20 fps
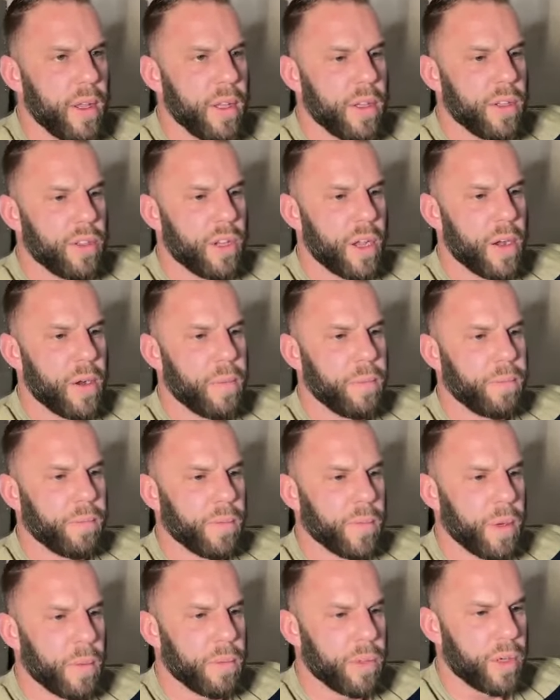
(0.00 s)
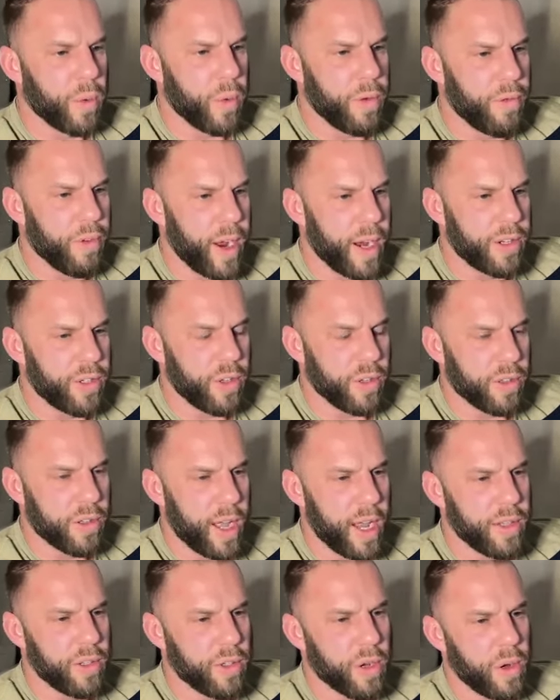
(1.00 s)
So I'm just gonna refresh, those
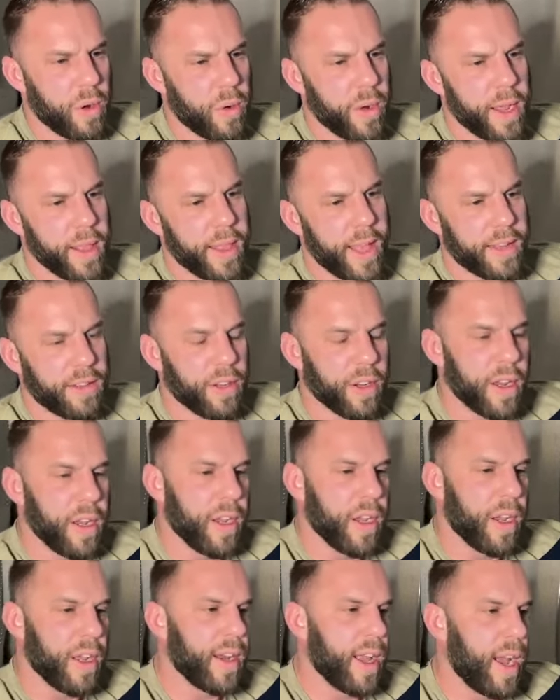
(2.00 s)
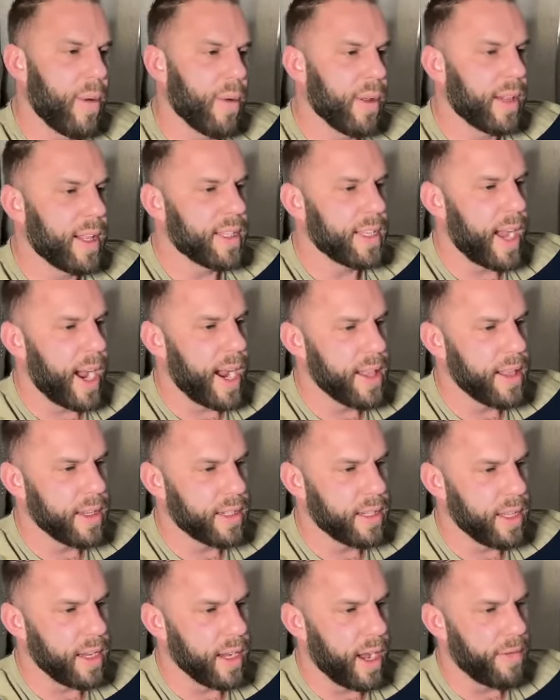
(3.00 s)
lines go away. That's looking good. Now we let's hide
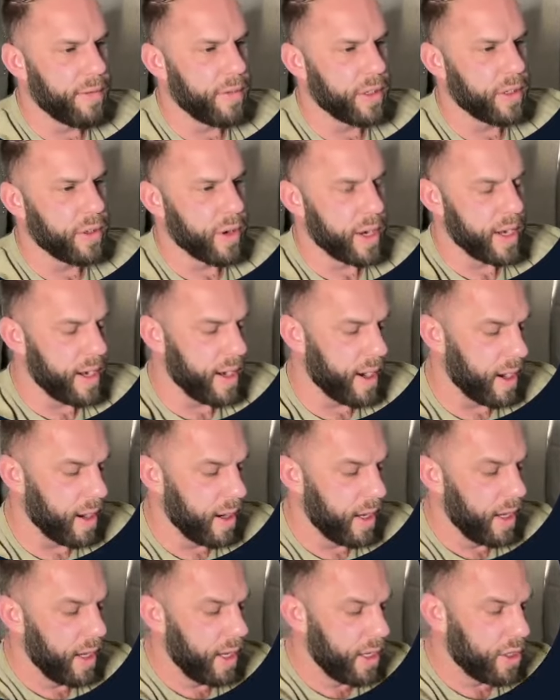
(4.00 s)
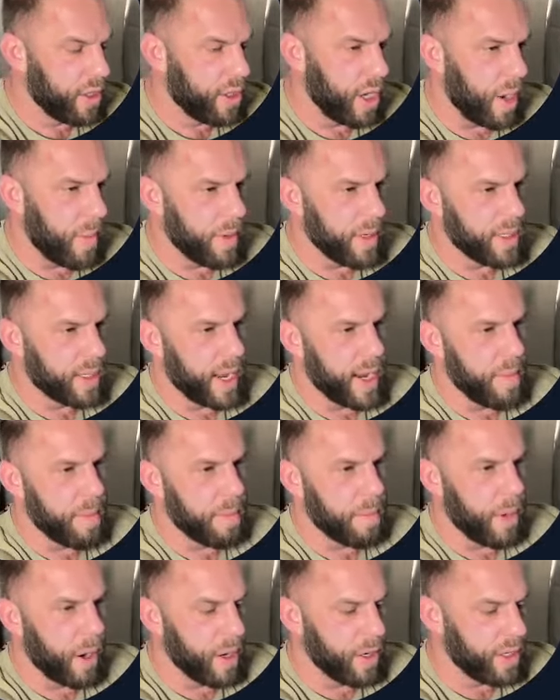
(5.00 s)
this thing off the screen here. So I'm gonna say
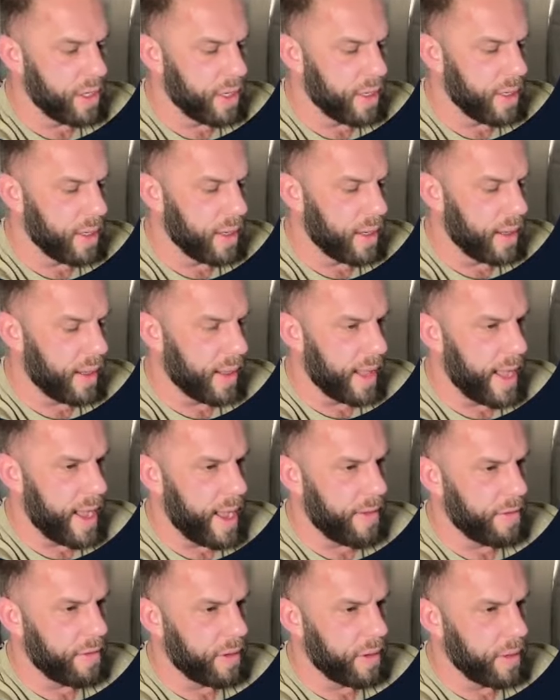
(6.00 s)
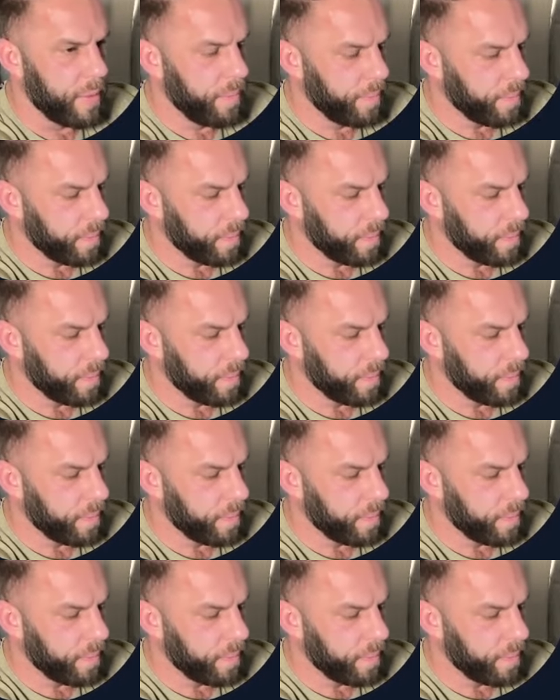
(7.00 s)
margin left,